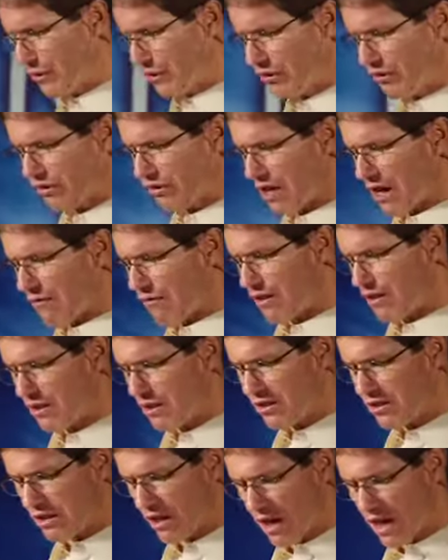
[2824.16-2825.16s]
7,
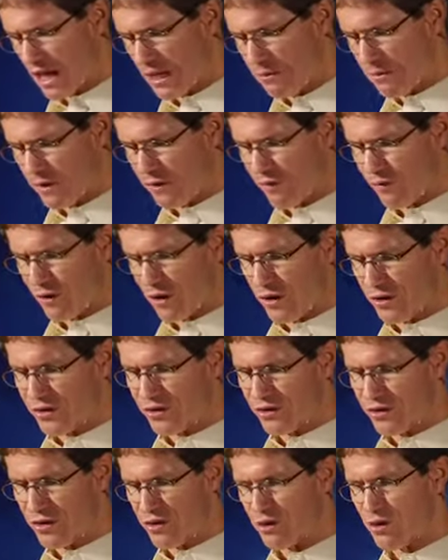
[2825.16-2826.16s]
starting with
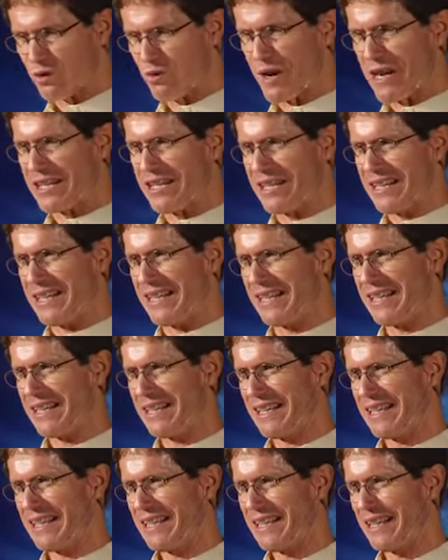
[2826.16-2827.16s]
verse 20.
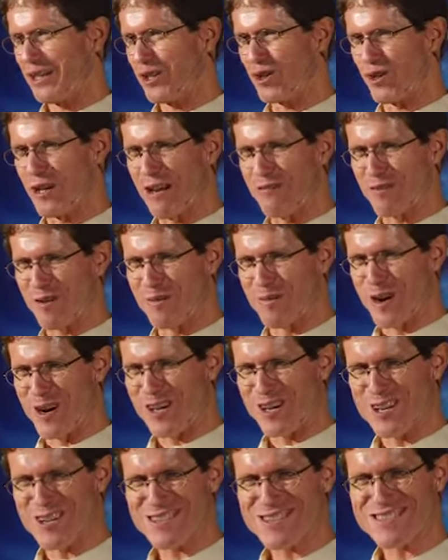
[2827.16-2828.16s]
You have your
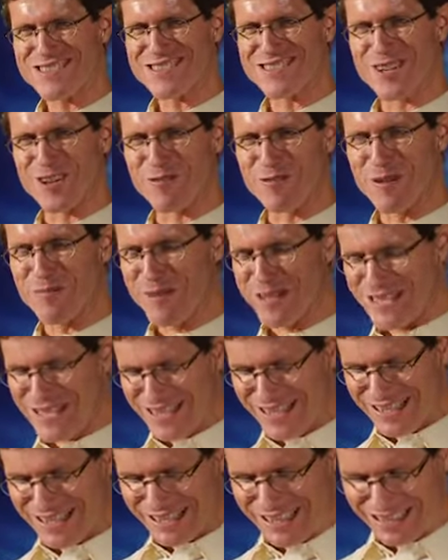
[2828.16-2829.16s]
marker, your ribbon.
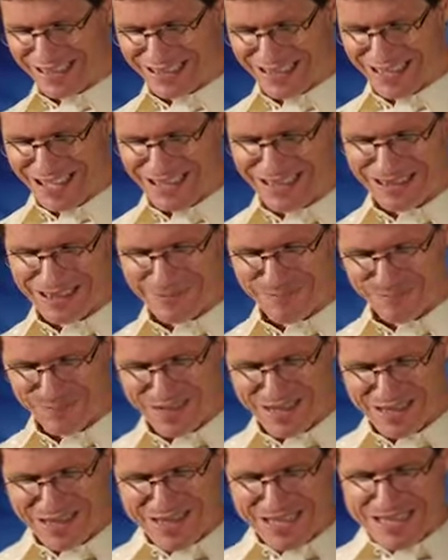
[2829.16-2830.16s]
It says,
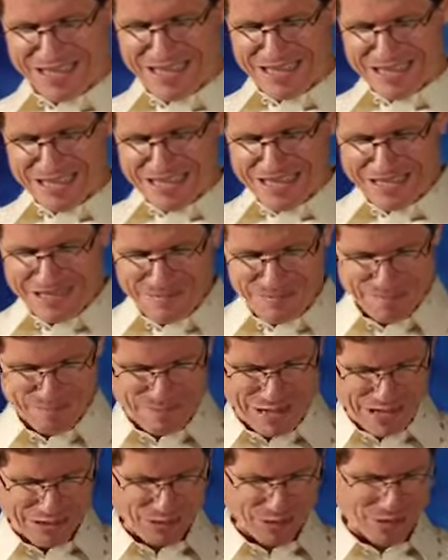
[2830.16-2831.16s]

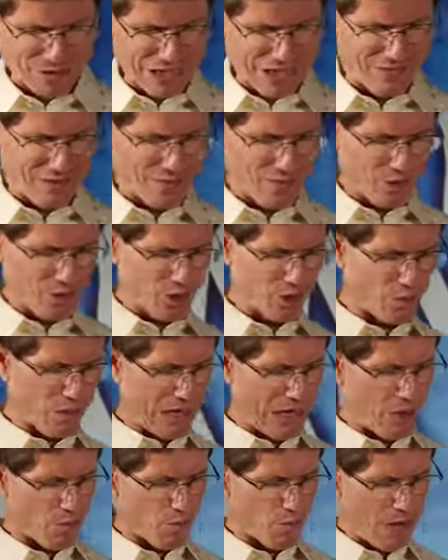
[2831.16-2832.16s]
Matthew 7, verse
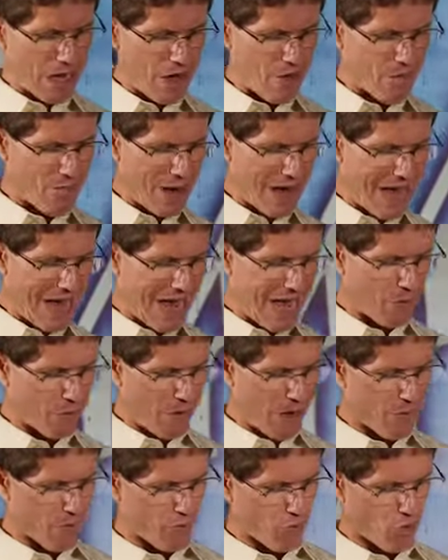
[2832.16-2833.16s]
20, whereby,
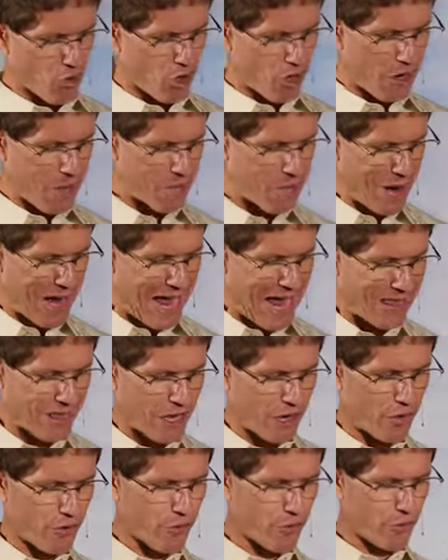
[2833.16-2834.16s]
wherefore, by
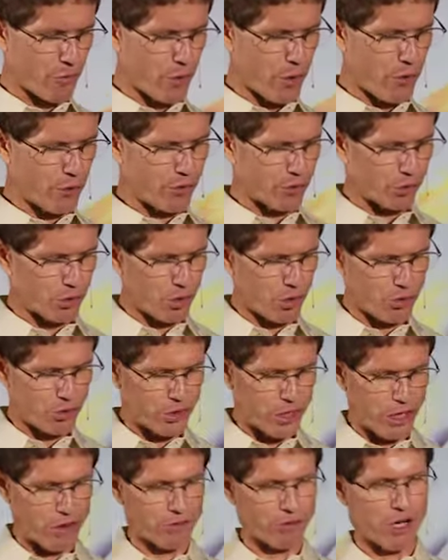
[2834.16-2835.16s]
their fruits you
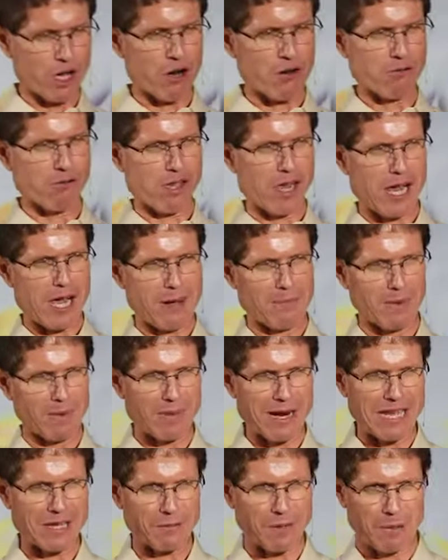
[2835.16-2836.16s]
shall know them. And
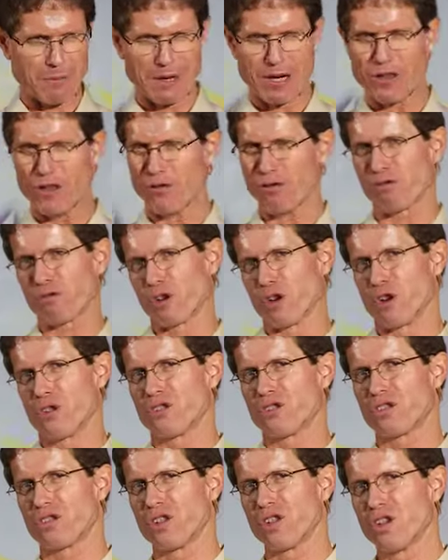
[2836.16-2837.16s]
by the way, one of the
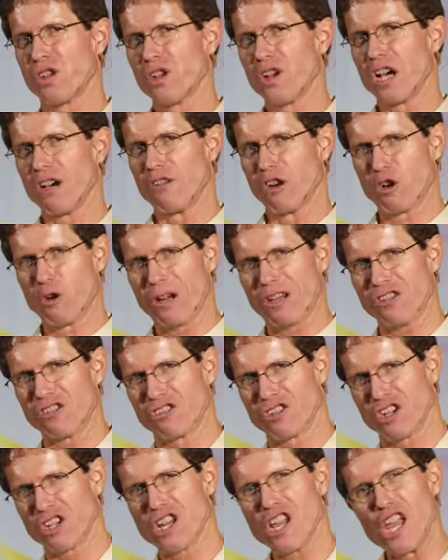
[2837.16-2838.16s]
fruits of a
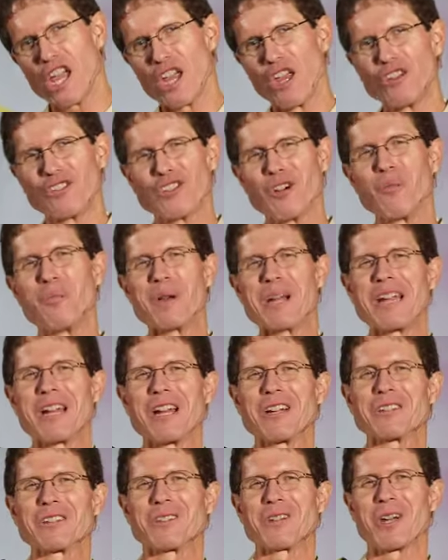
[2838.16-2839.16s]
Christian is
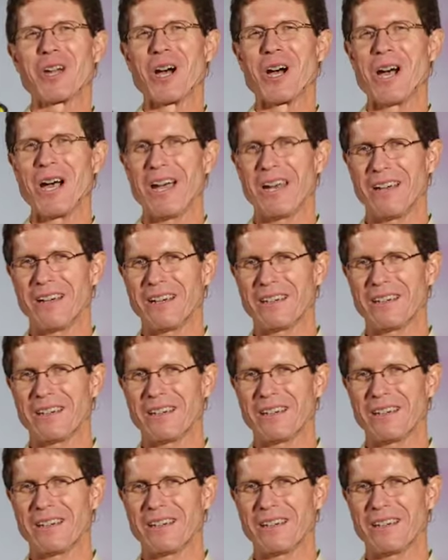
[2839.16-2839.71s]
obedience to God.